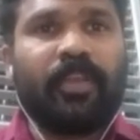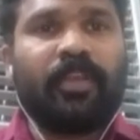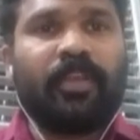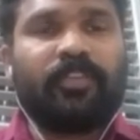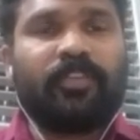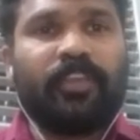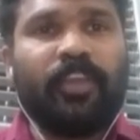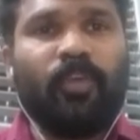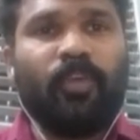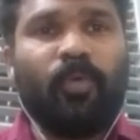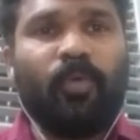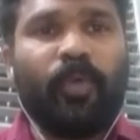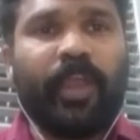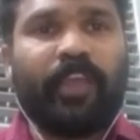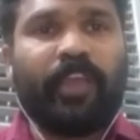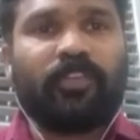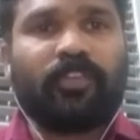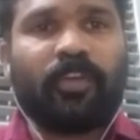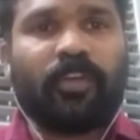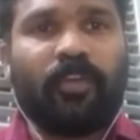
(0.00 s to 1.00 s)

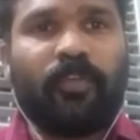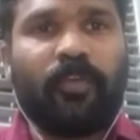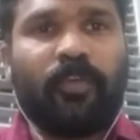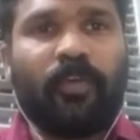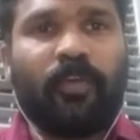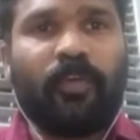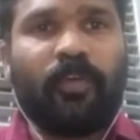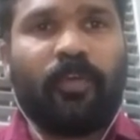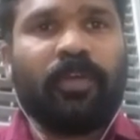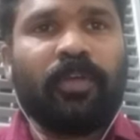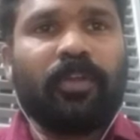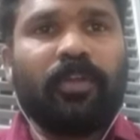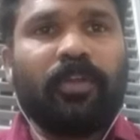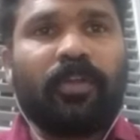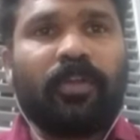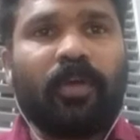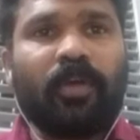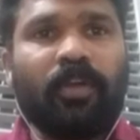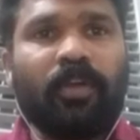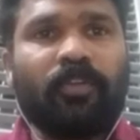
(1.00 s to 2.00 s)

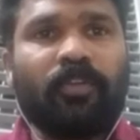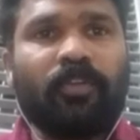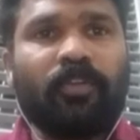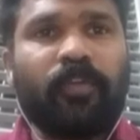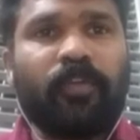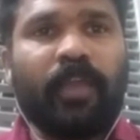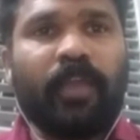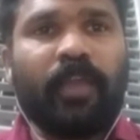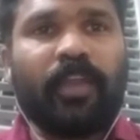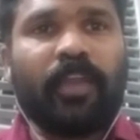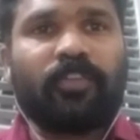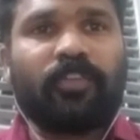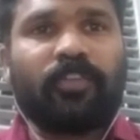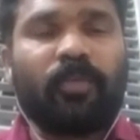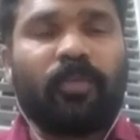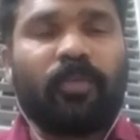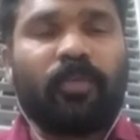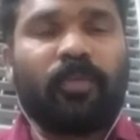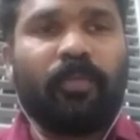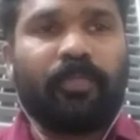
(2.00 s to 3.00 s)

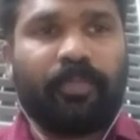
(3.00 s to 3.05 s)
CuSO4.5H2O.